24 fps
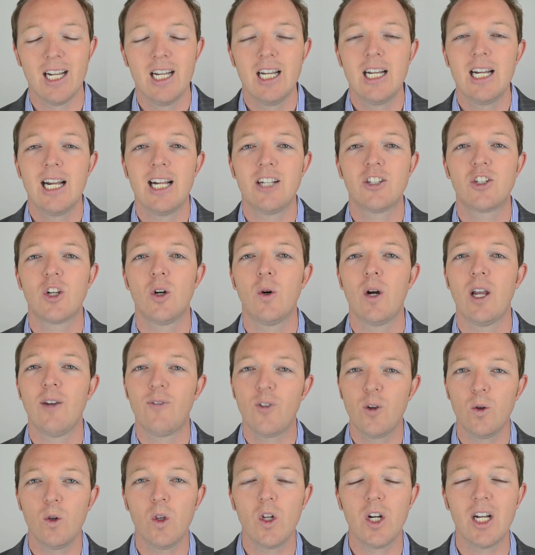And so if
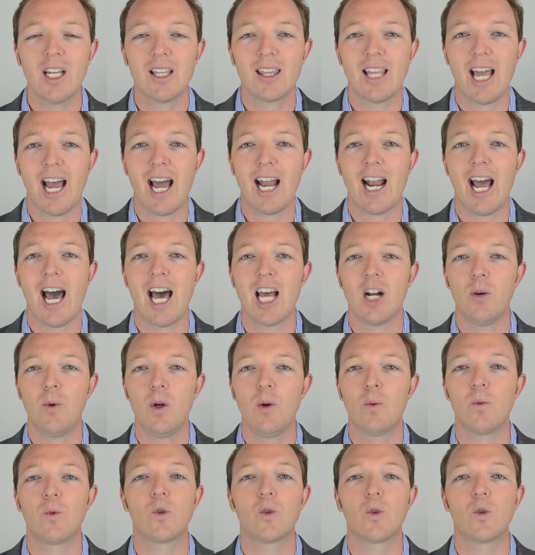you look at that, how do we